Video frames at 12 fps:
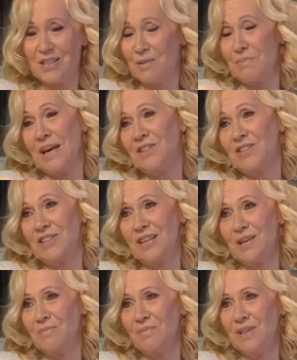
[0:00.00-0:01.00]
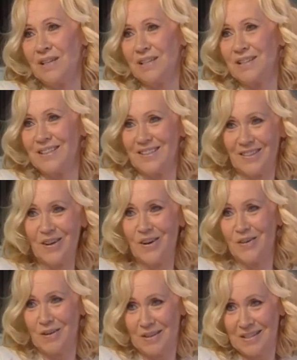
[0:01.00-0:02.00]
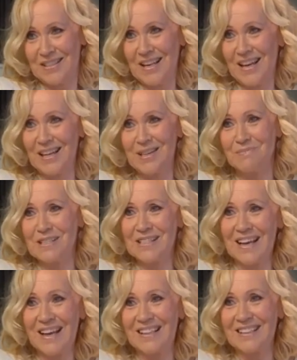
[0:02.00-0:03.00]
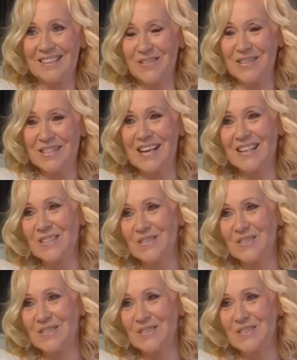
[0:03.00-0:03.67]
imagined him, standing beside, and we sang to